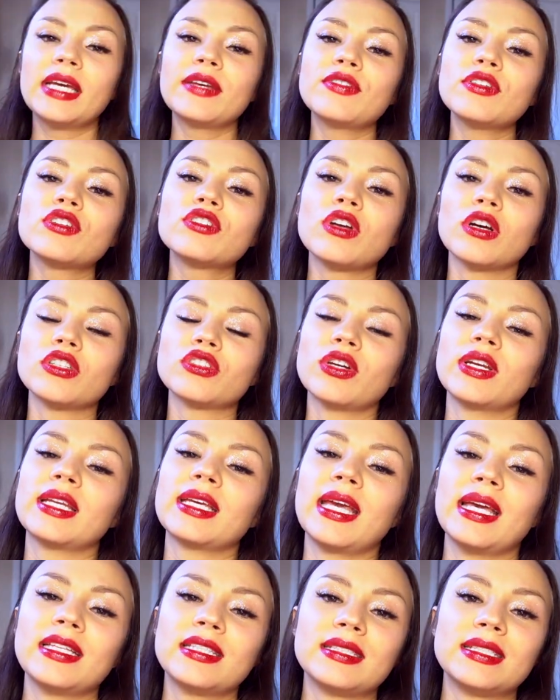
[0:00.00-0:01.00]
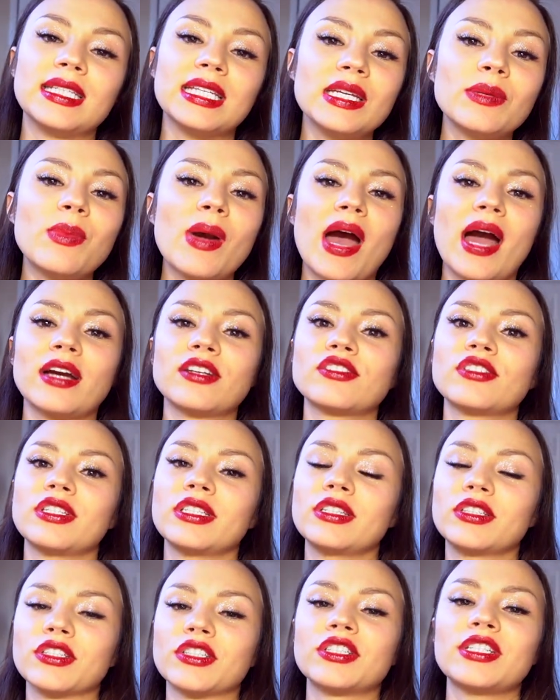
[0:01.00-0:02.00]
If you're not trying to get deep,
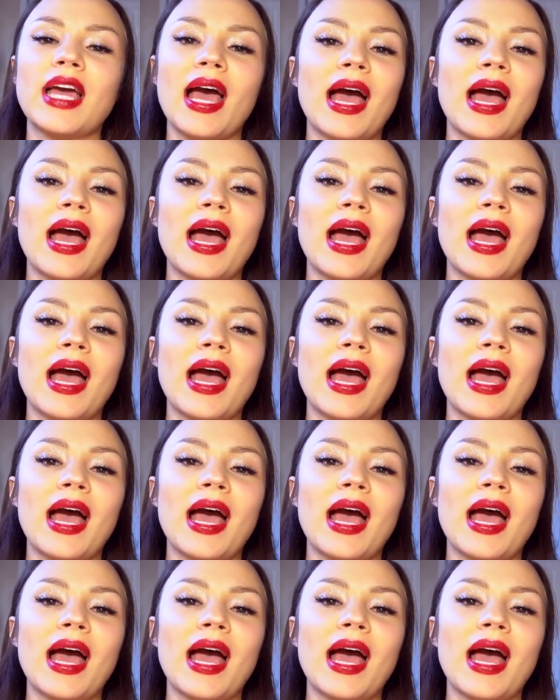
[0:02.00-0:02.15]
actually learn,